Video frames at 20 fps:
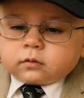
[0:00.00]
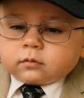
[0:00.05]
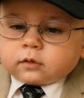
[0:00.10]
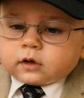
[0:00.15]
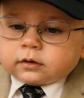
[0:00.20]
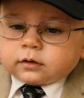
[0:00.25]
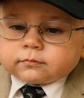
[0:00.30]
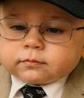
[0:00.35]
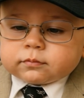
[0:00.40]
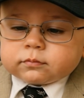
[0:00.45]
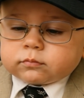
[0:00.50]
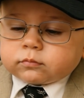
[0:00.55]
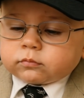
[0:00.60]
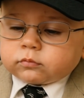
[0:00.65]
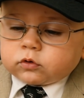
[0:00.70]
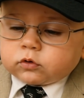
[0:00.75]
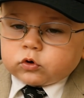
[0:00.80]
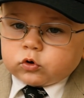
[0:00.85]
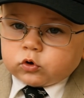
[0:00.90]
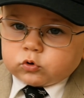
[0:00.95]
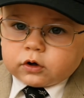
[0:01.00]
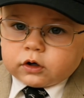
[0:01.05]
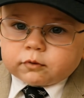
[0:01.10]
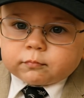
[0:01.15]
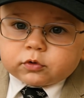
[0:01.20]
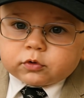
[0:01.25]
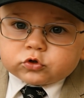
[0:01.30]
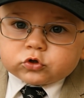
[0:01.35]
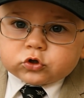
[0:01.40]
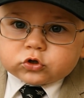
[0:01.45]
That's note
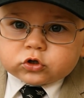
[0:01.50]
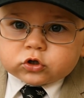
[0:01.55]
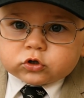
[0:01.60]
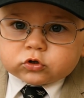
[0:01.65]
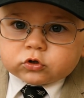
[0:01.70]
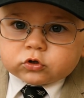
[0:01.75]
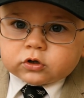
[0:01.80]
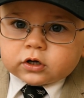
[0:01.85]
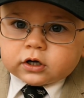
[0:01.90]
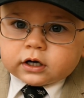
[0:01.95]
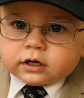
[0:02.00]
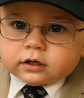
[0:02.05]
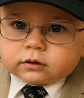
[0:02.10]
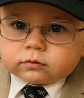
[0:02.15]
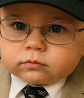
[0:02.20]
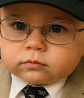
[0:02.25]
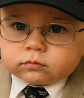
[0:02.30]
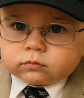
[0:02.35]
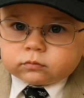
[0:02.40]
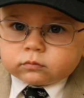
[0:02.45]
number 33,